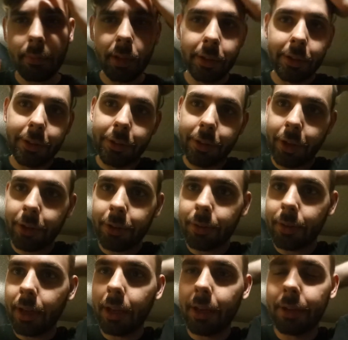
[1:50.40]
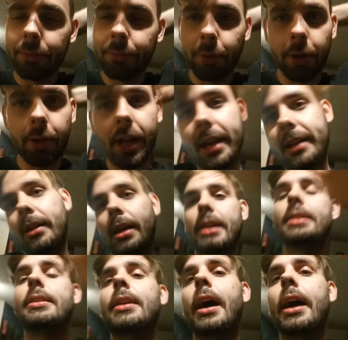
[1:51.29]
You know, and well,
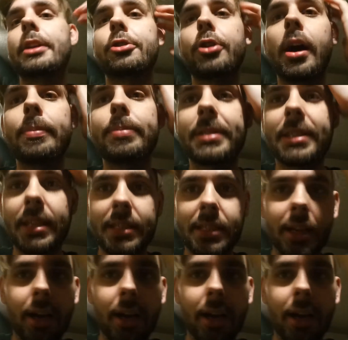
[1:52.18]
I dropped Sissy